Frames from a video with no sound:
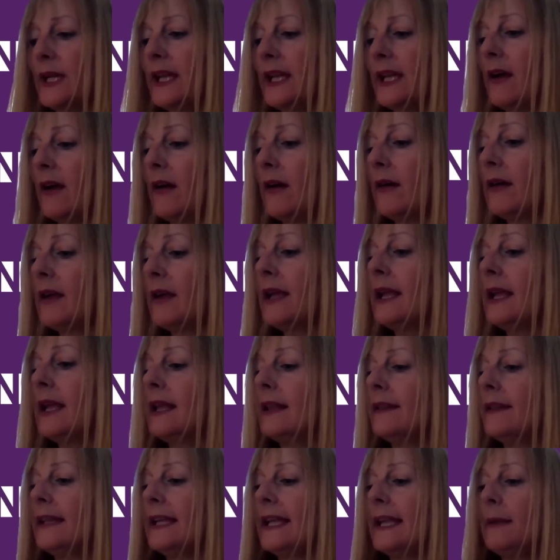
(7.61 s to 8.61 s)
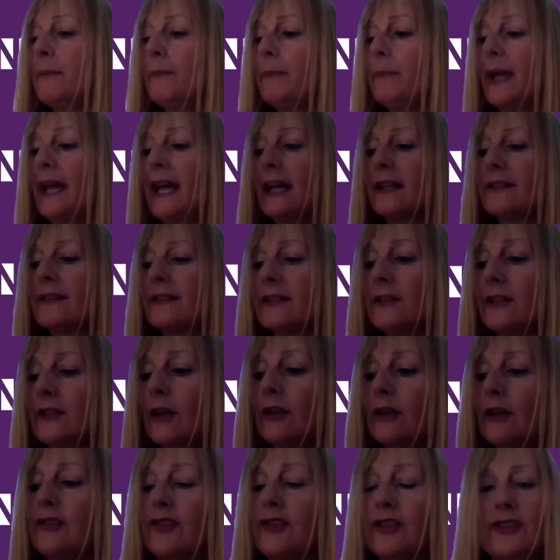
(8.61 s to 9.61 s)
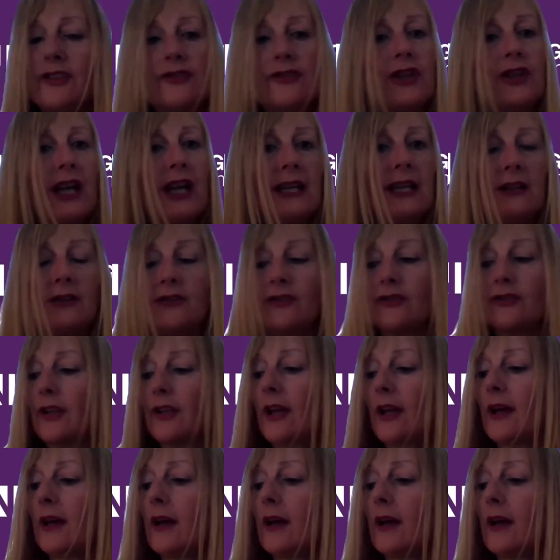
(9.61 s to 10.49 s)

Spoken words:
We are the Impact and Knowledge Exchange